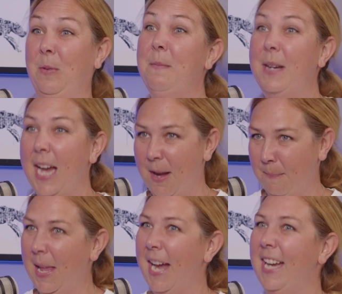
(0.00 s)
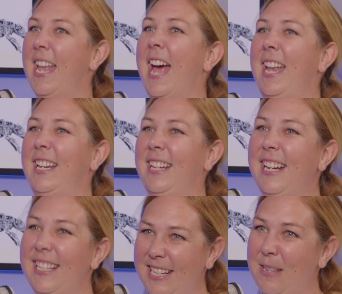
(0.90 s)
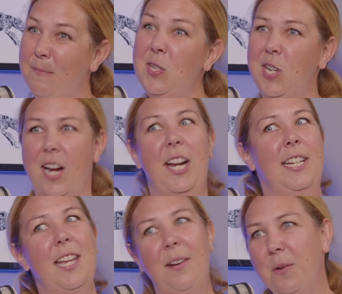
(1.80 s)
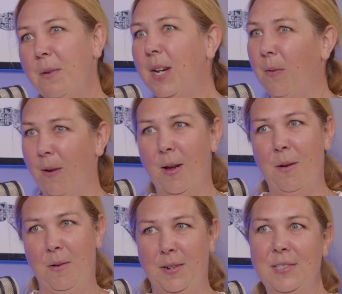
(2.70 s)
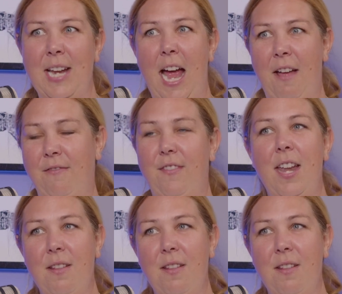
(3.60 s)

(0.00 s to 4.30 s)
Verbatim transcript: we began applying that to the missionaries how can we grow our staff right.